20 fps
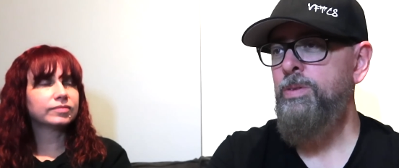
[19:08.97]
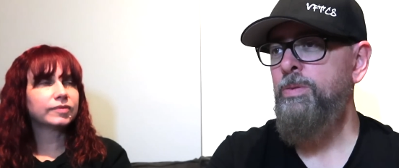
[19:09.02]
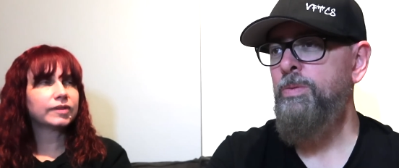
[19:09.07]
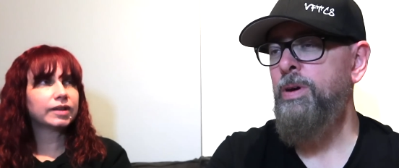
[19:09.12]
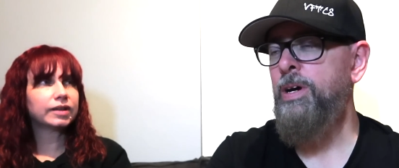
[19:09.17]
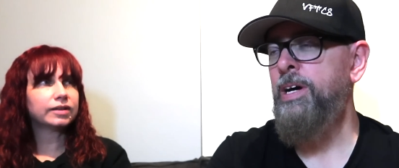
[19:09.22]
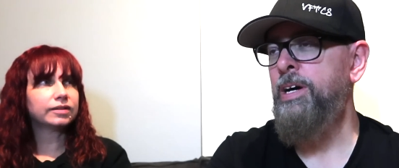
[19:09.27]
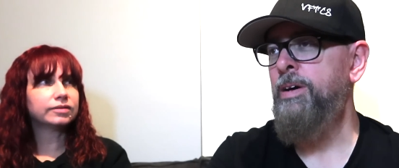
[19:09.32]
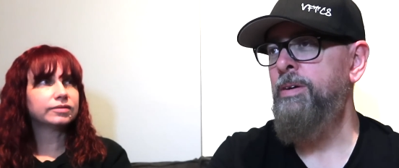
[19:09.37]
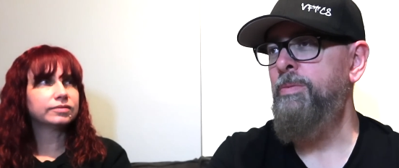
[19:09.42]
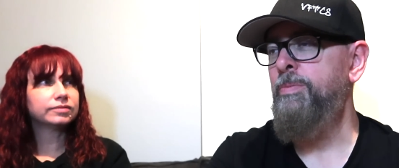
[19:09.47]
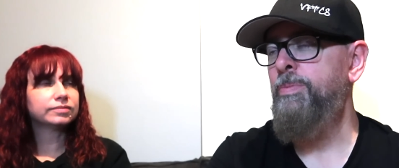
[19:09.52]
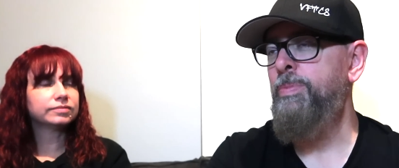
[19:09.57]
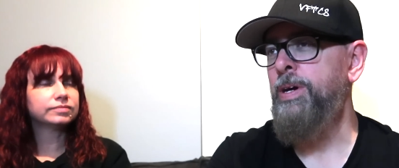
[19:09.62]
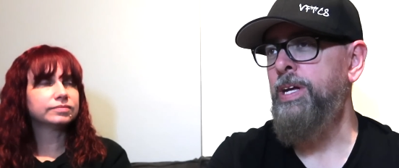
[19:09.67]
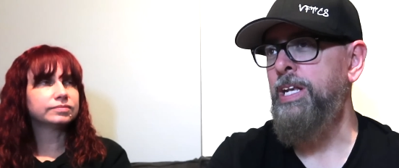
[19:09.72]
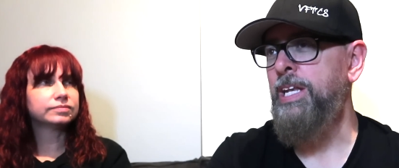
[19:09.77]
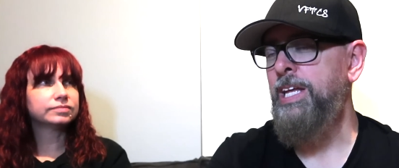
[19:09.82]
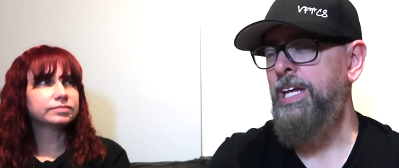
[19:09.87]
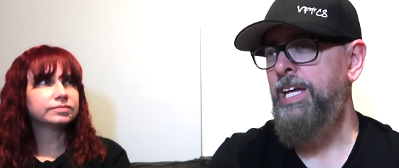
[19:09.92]
Speaker 1: Yeah. Um,
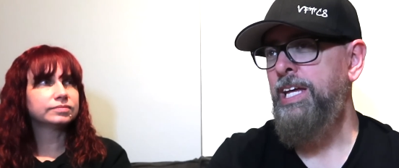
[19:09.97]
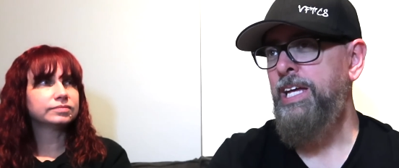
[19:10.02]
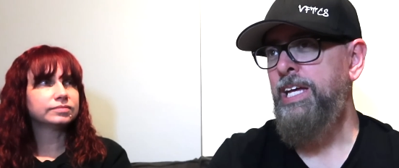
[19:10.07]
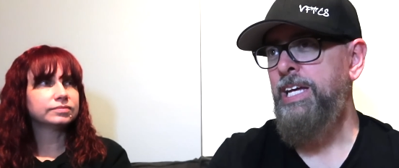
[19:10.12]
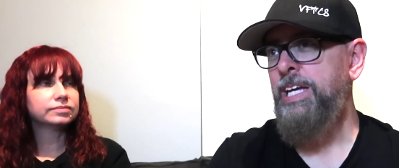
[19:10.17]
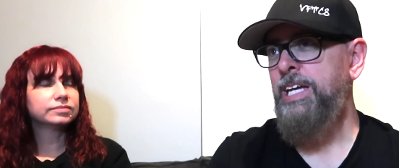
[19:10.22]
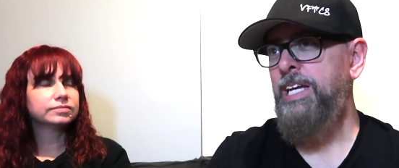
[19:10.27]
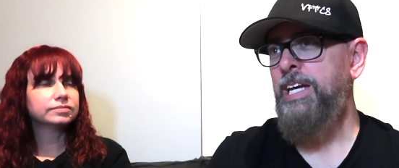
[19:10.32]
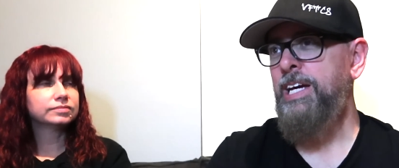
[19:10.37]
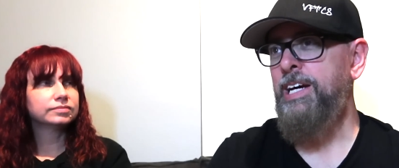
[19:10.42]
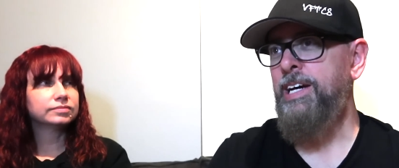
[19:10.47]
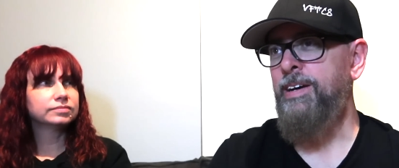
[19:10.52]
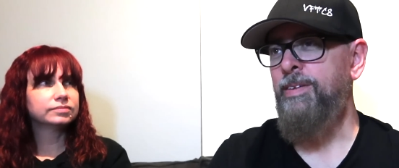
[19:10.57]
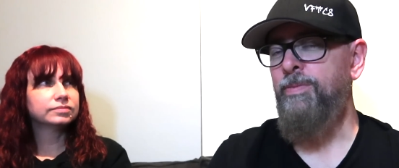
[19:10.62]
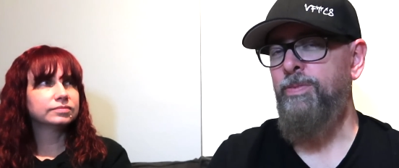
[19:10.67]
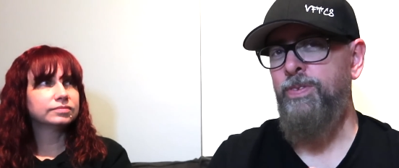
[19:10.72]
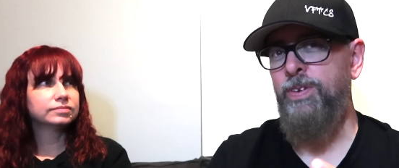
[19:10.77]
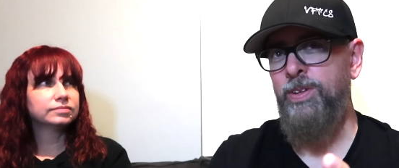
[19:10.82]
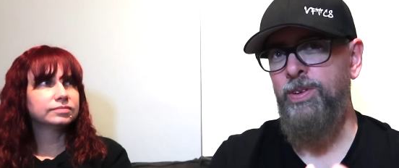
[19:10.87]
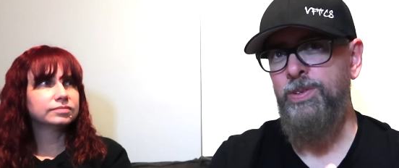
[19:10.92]
but um,
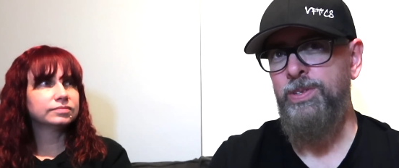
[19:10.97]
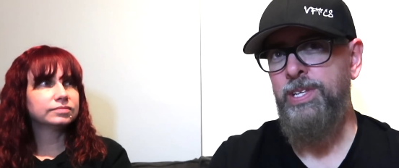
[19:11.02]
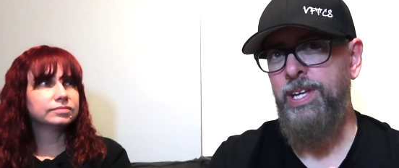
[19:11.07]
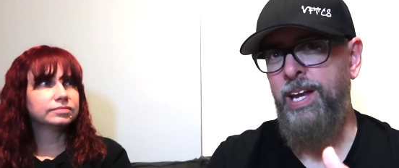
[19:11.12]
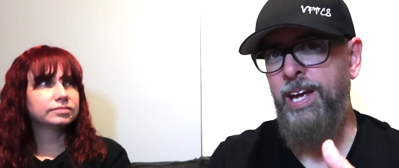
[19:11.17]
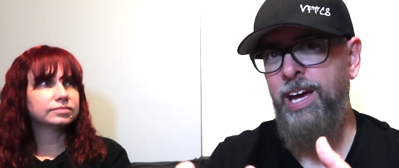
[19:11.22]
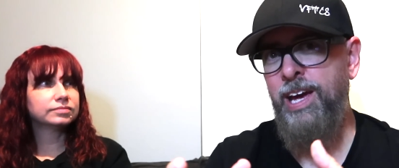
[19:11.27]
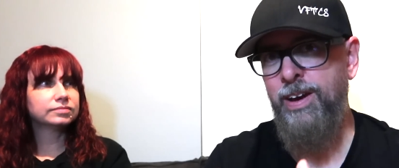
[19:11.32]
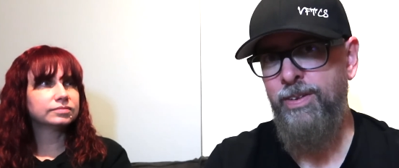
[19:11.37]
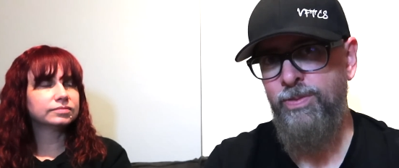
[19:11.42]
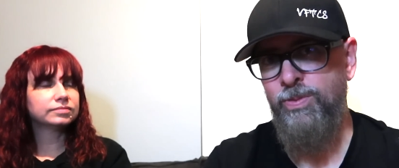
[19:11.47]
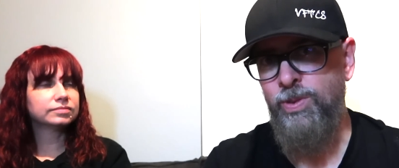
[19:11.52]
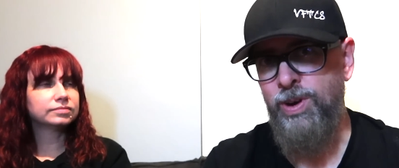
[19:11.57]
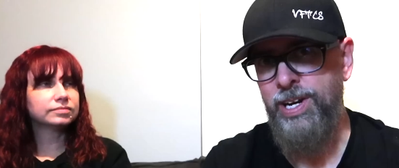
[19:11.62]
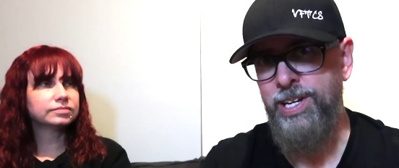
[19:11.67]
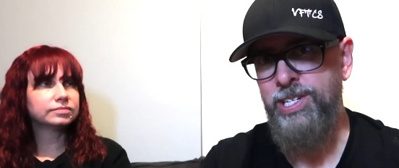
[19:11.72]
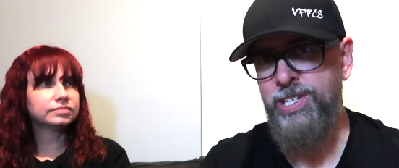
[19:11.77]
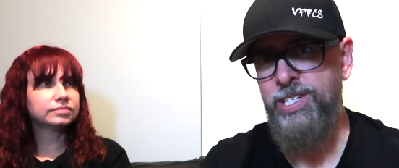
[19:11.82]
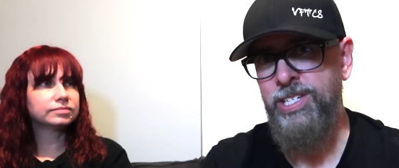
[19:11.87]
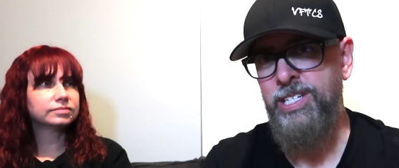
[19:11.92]
for those that have
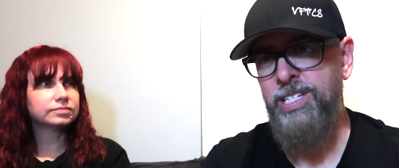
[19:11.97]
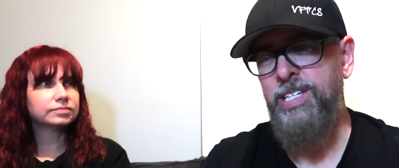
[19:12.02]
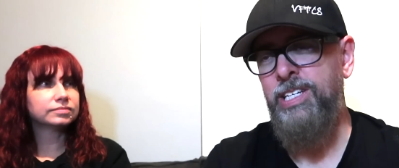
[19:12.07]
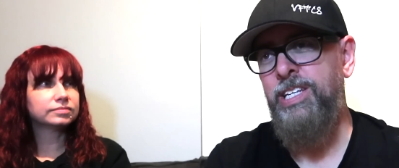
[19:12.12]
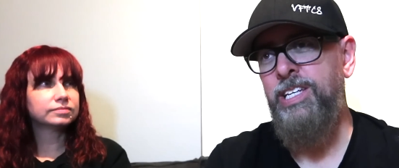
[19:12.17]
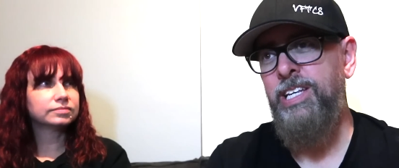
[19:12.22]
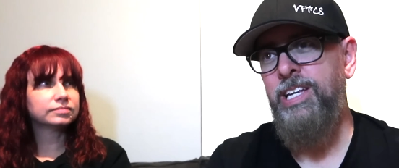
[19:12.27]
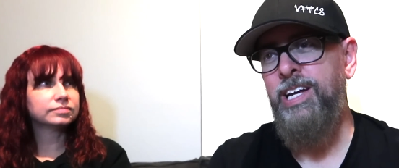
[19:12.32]
watched it,